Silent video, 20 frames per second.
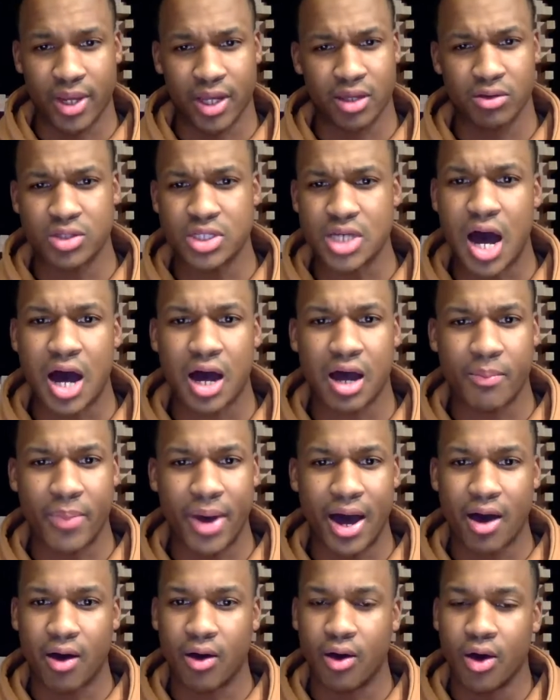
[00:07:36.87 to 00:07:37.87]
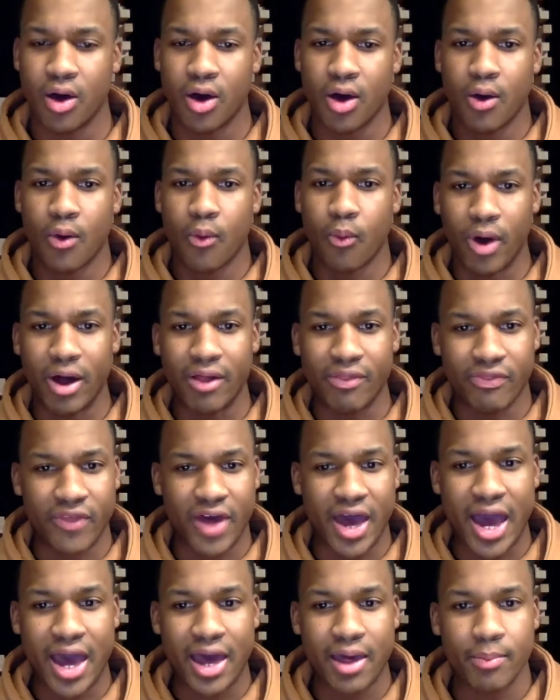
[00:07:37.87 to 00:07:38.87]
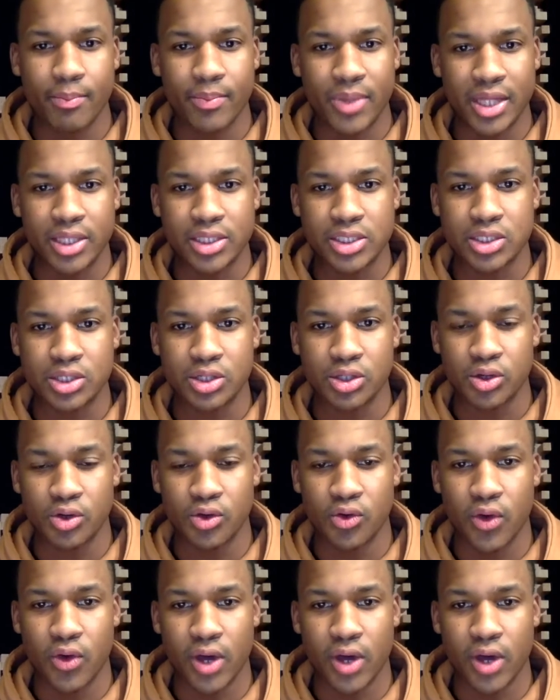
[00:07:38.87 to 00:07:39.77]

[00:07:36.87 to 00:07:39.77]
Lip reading: Can you talk about what that means to you